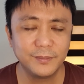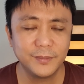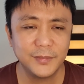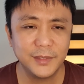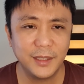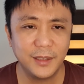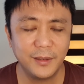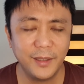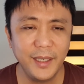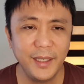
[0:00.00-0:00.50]

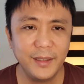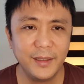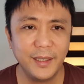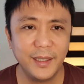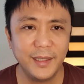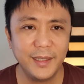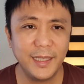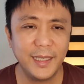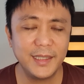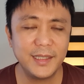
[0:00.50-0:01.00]
All right,
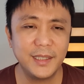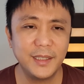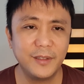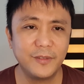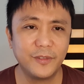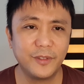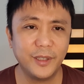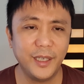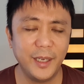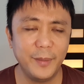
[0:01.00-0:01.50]
and that's it
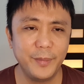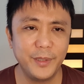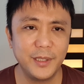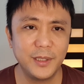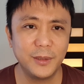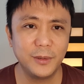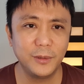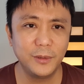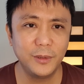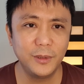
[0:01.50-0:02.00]
for
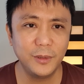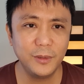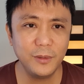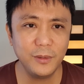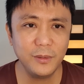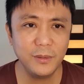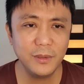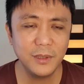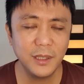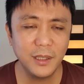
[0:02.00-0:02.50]
episode
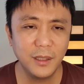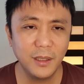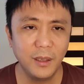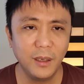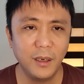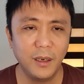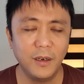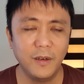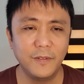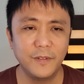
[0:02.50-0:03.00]
2
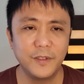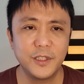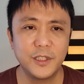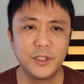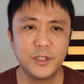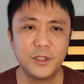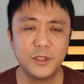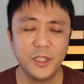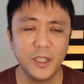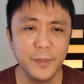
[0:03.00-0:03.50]
of
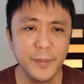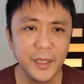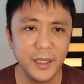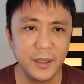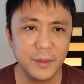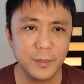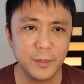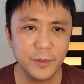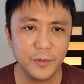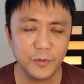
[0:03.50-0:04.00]
Stream
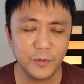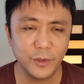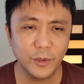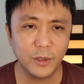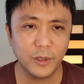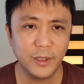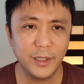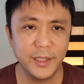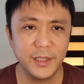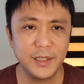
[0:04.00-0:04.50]
It
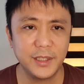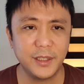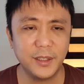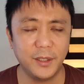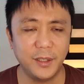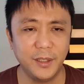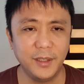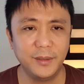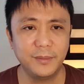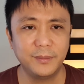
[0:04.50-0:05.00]
Before It's
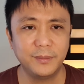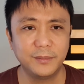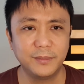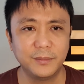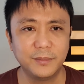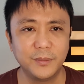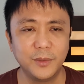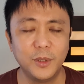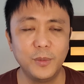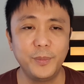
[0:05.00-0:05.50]
Gone.
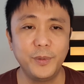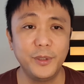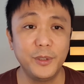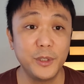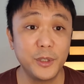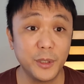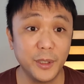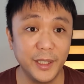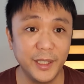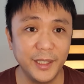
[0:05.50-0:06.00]
Hope you
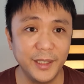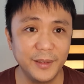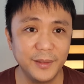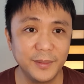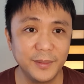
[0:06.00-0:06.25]
enjoyed it.